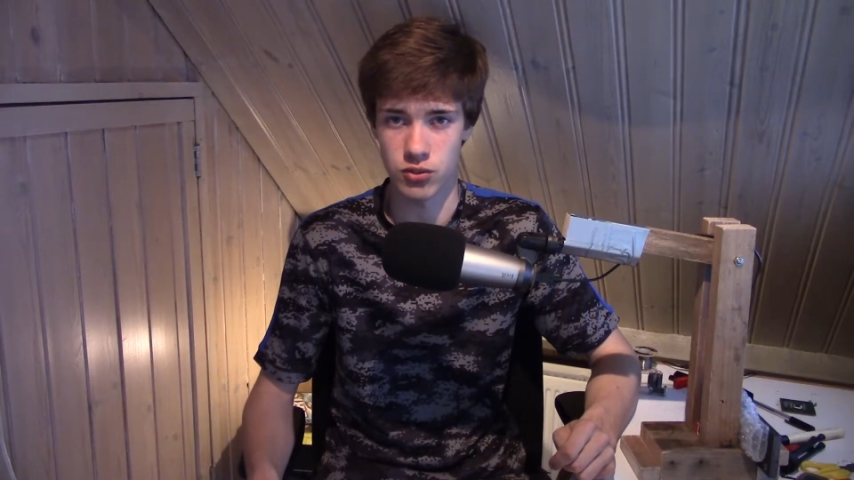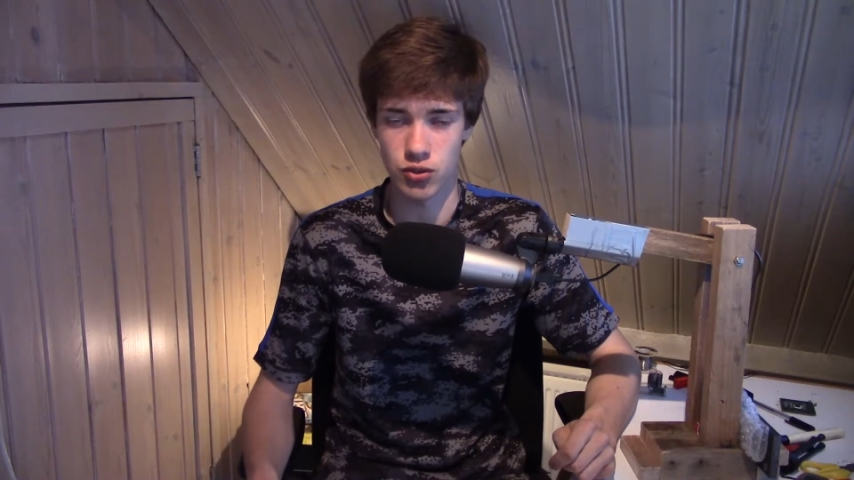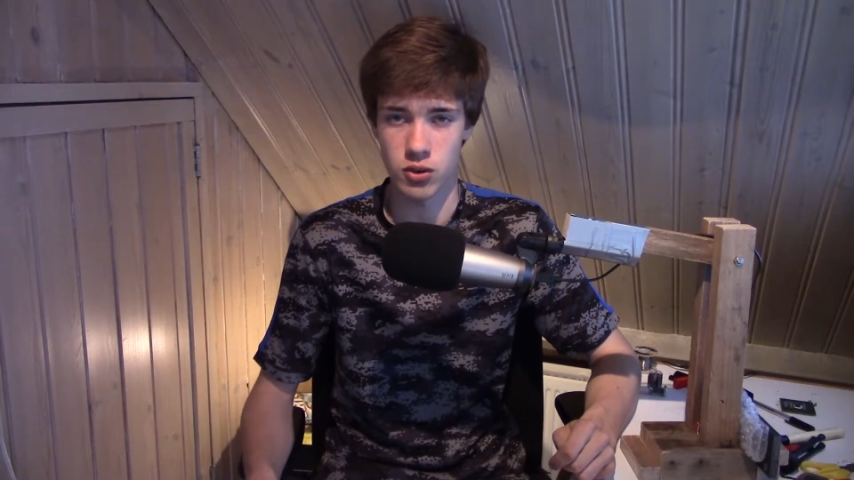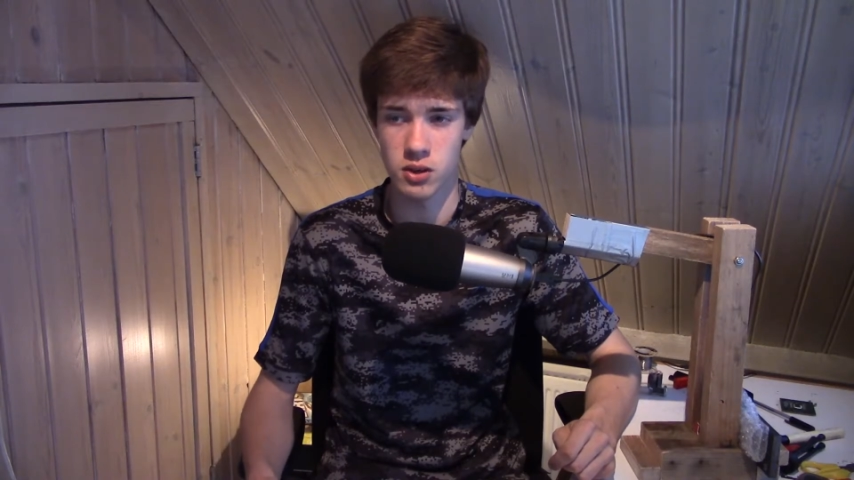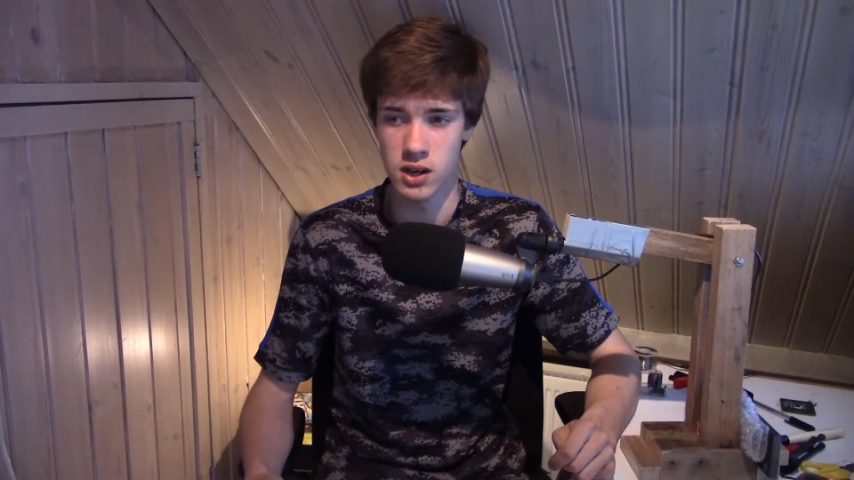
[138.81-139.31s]

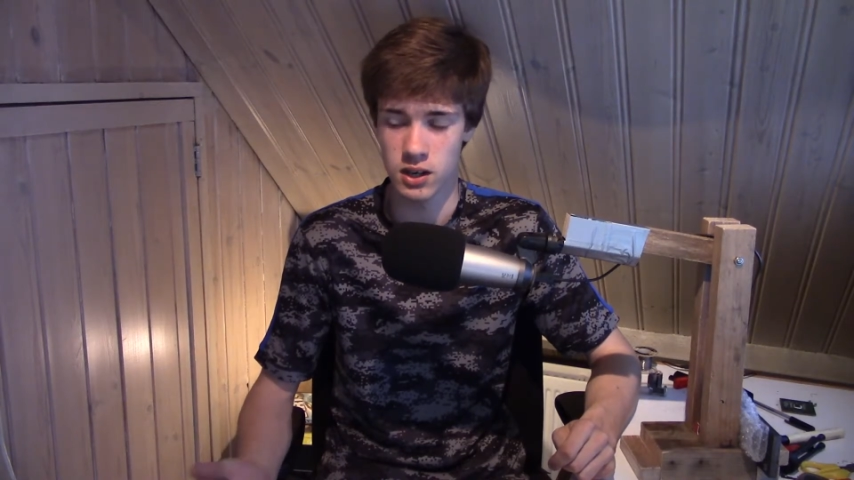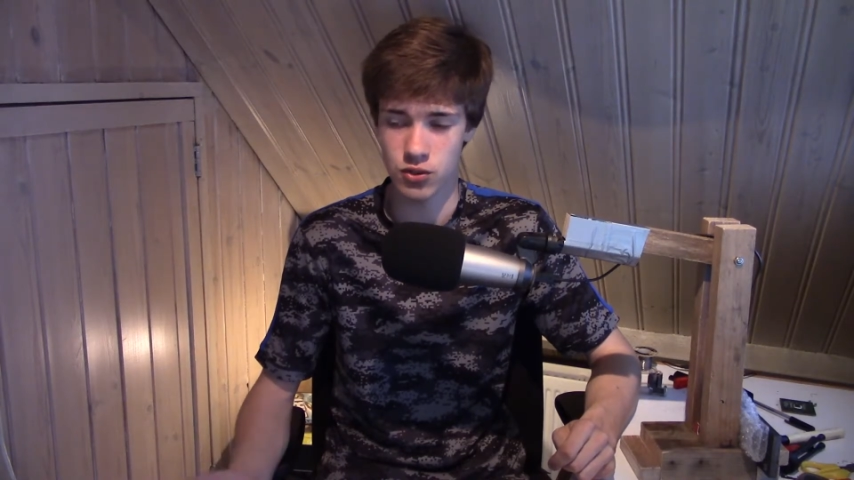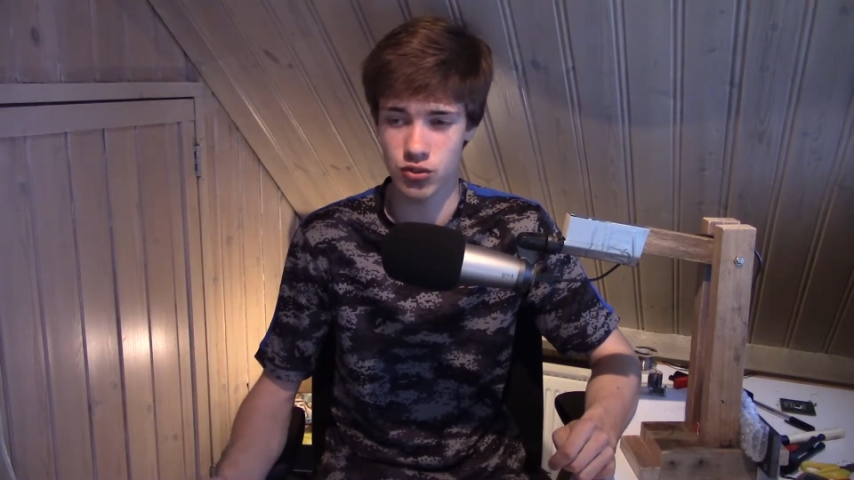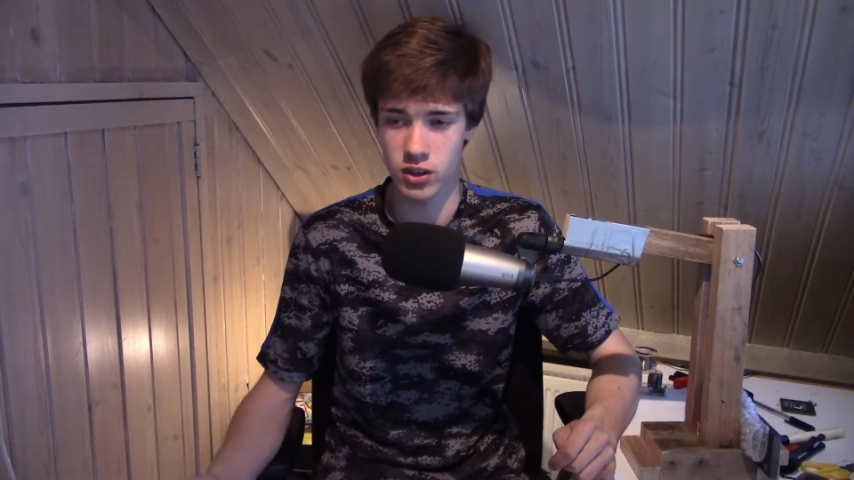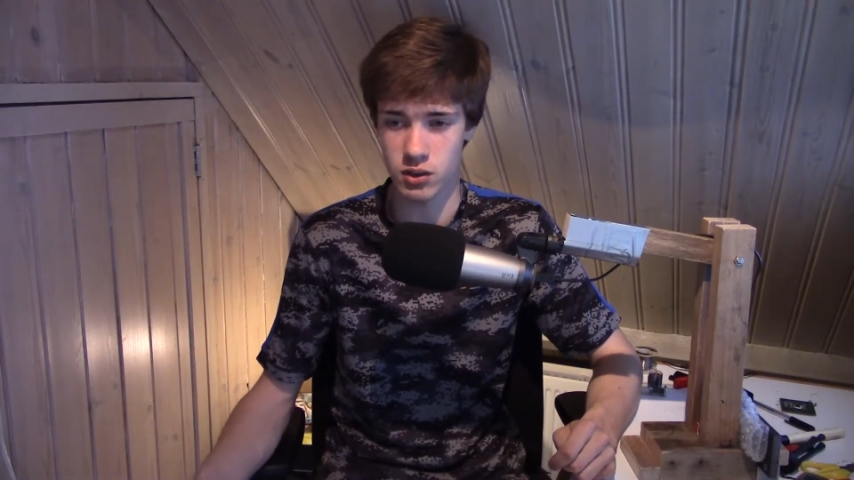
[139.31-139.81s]
So
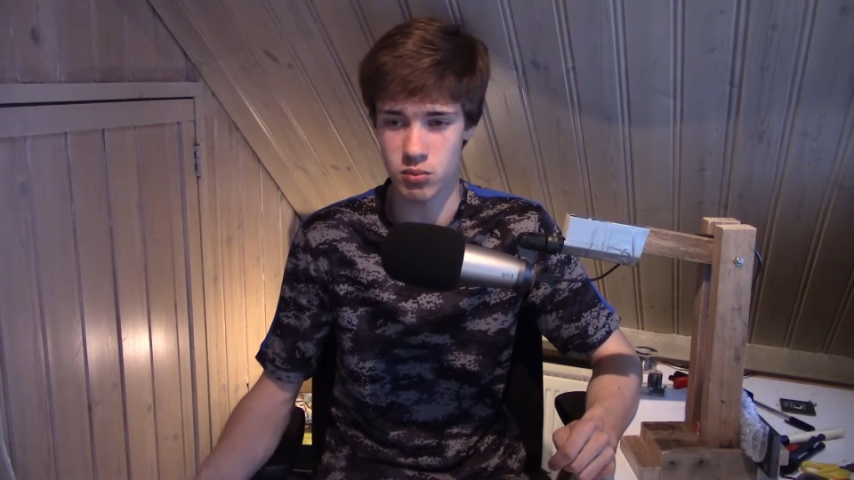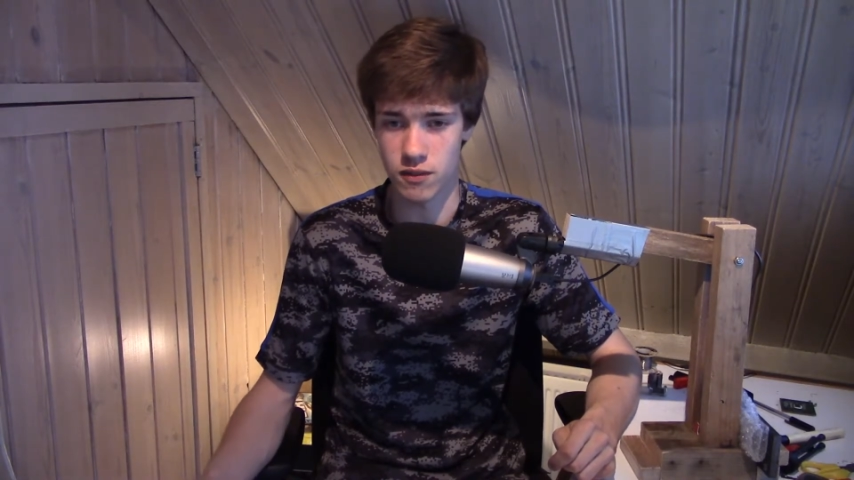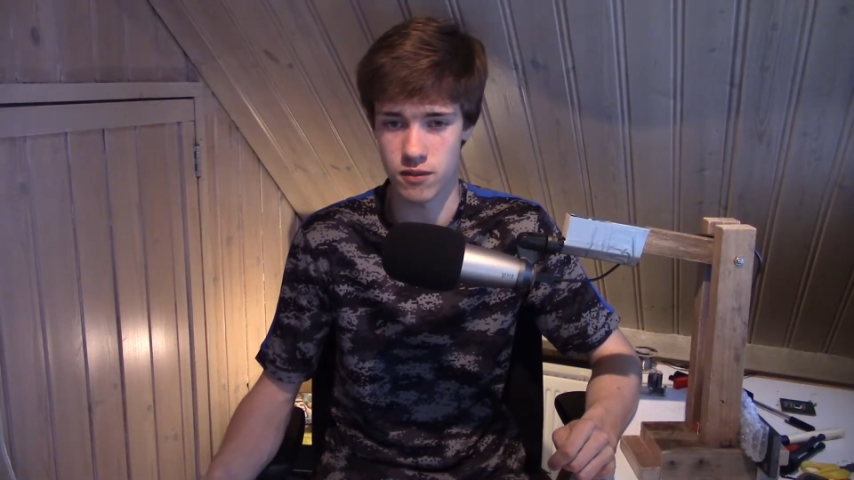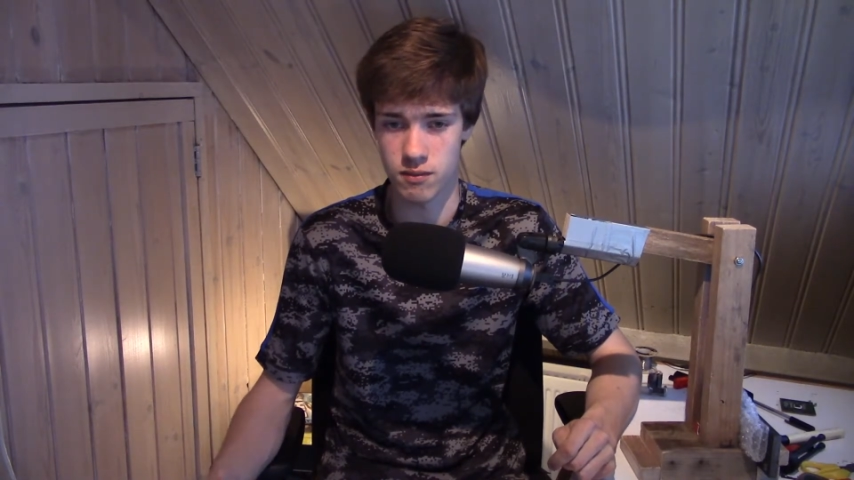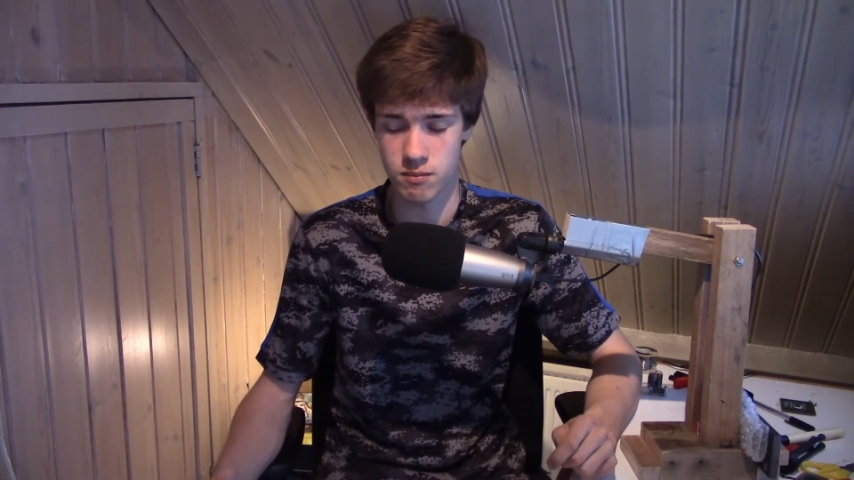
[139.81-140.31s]
just like with